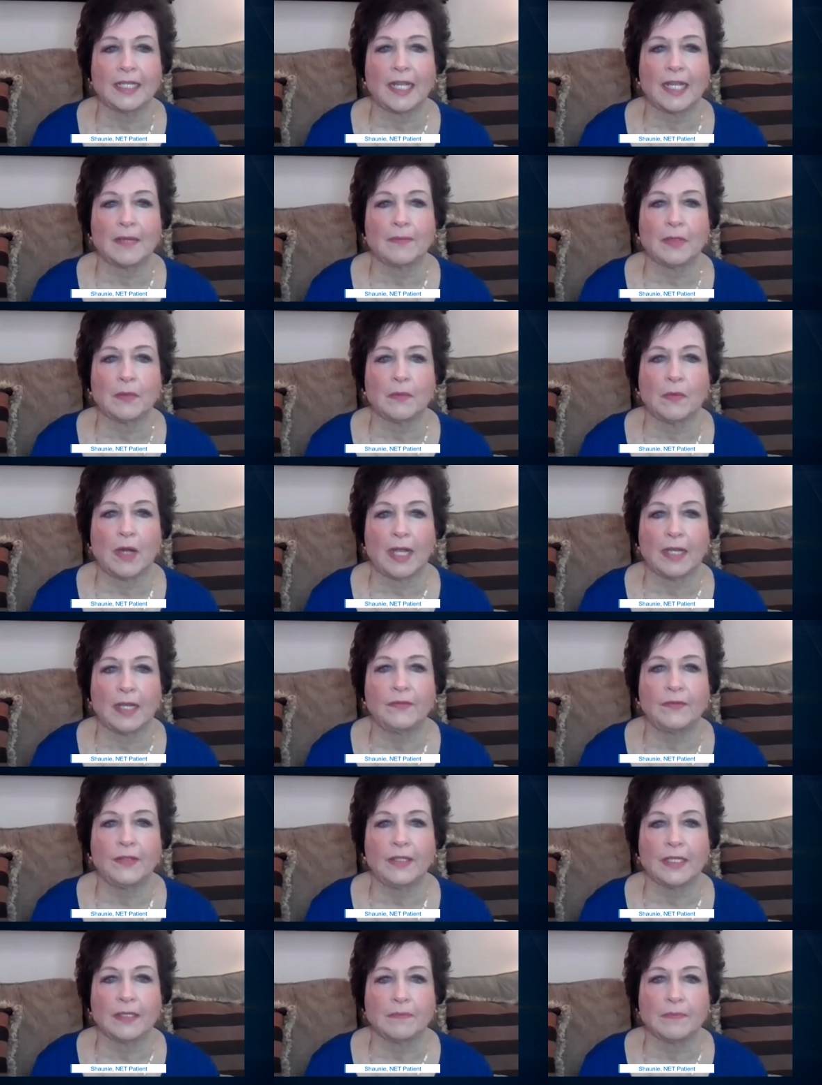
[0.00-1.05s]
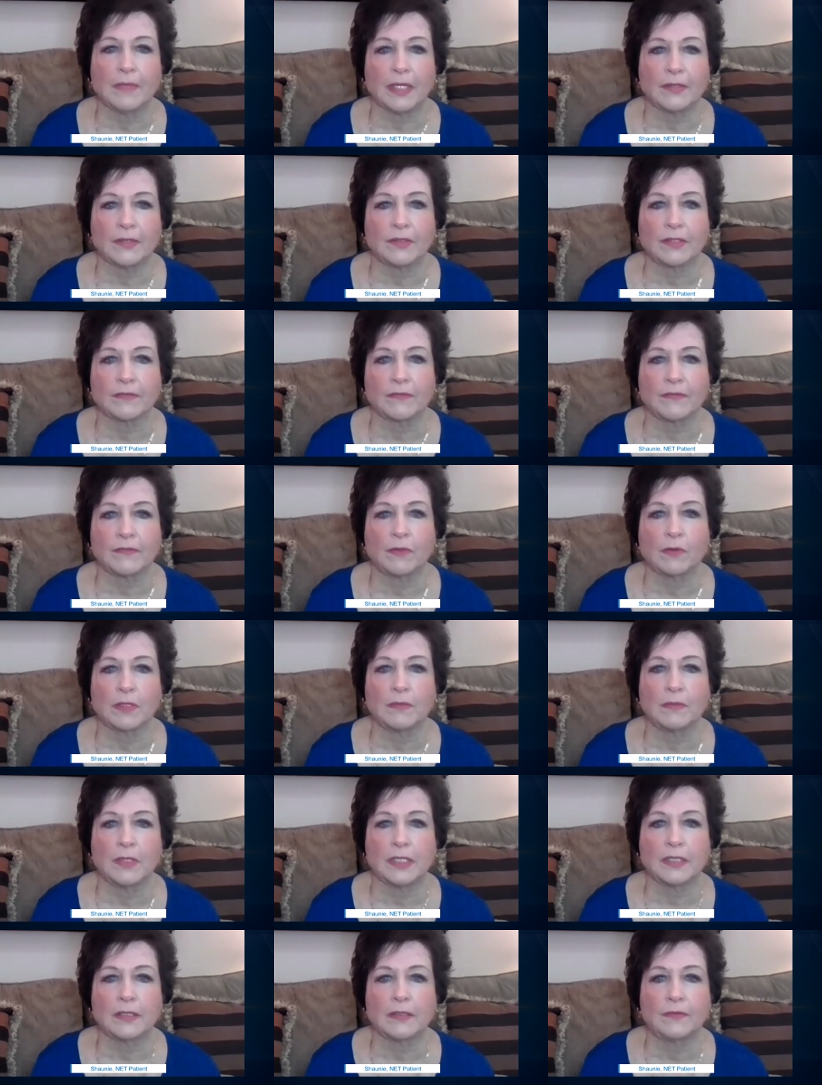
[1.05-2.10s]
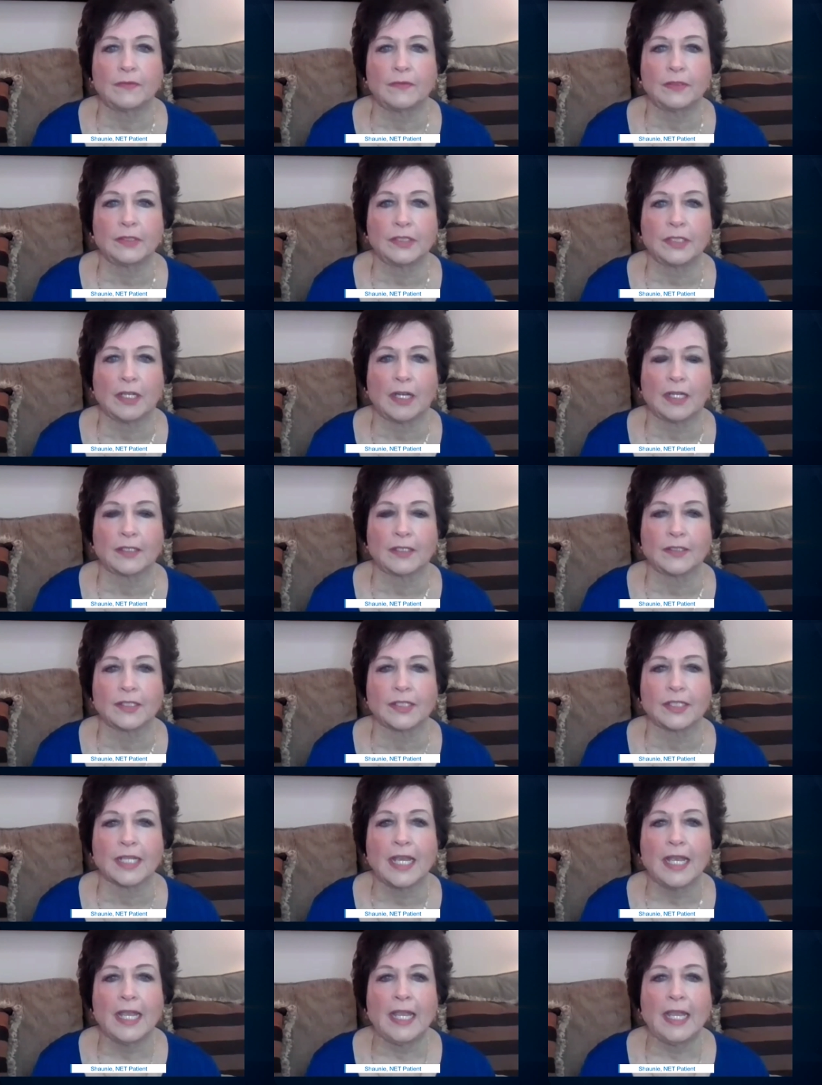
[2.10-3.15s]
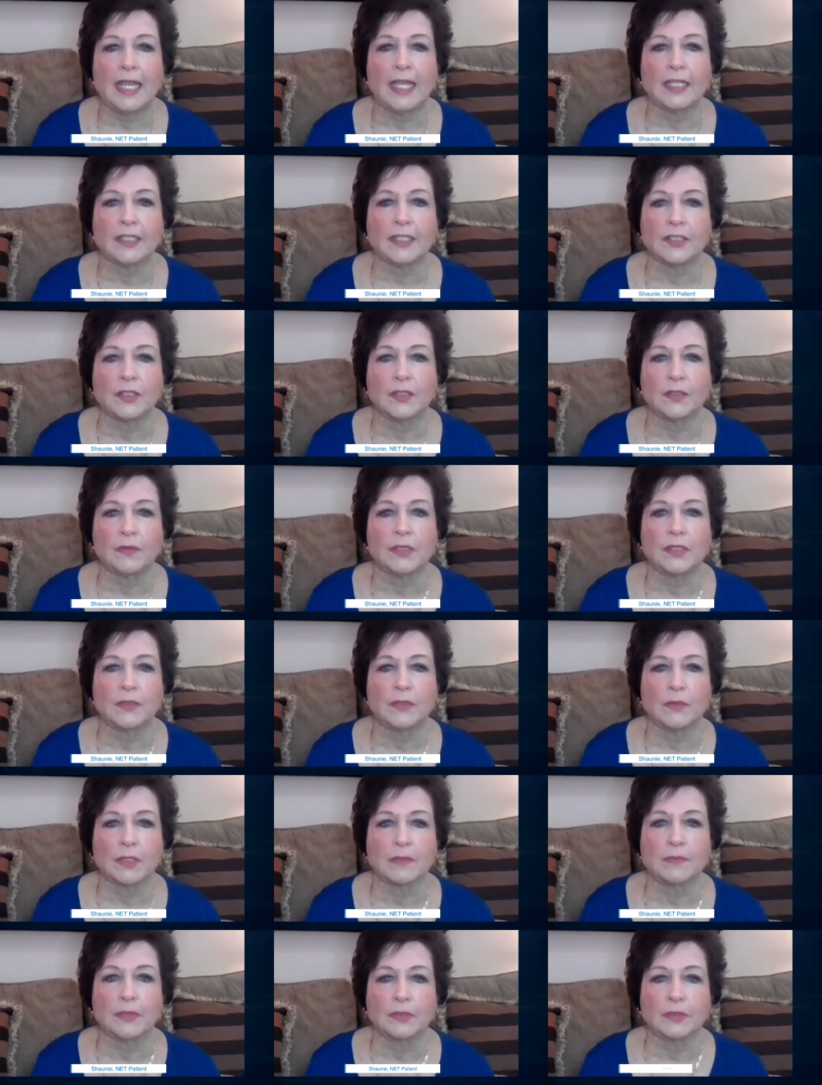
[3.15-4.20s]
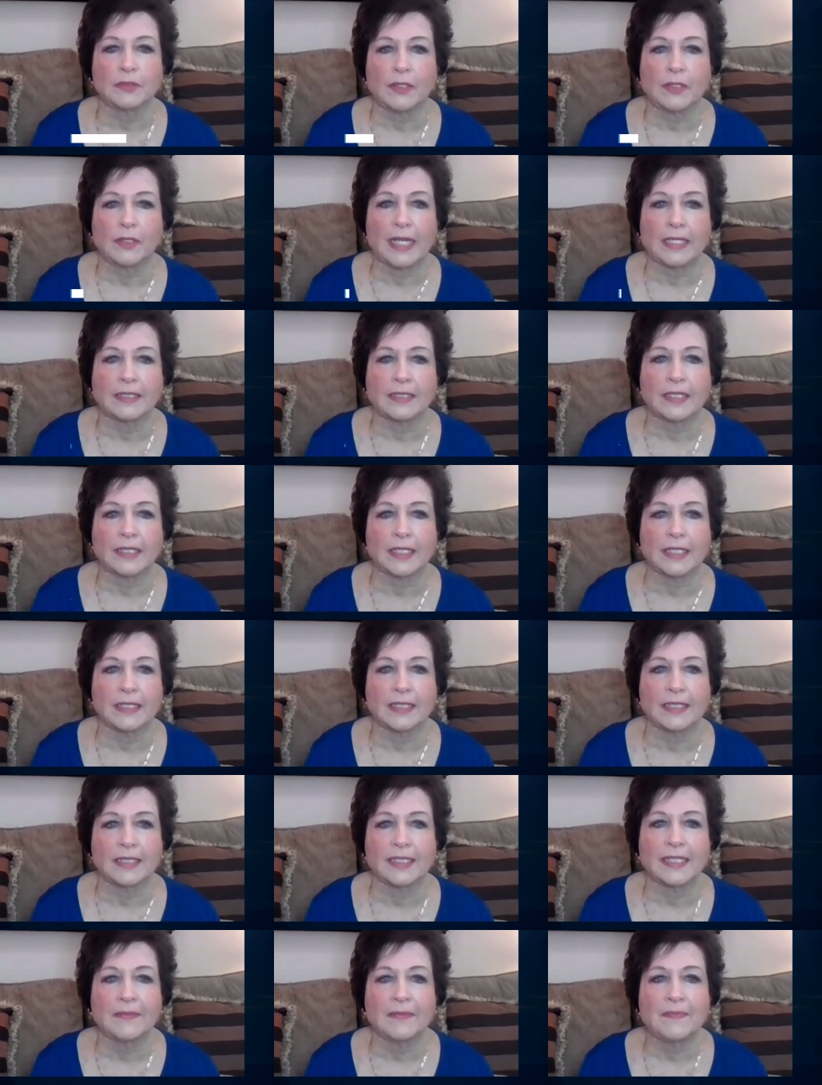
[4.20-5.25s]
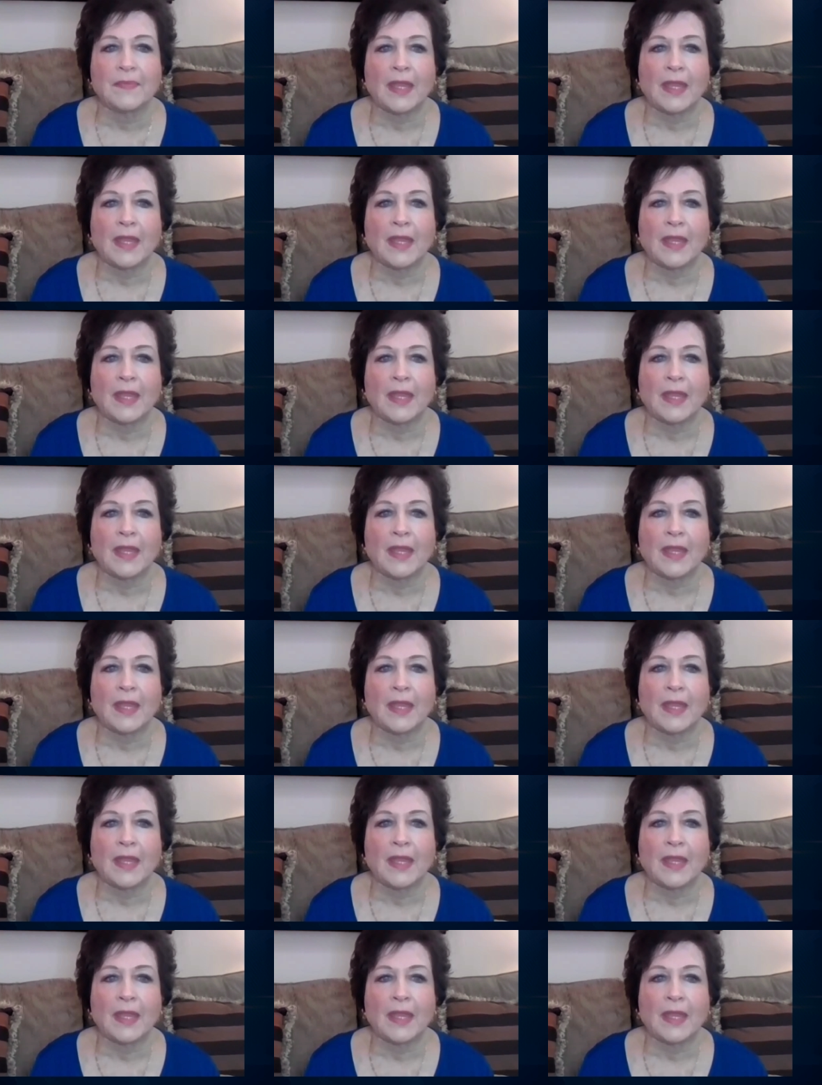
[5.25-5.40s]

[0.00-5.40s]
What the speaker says: and I'm a wife and mother of four wonderful daughters and two adorable grandsons.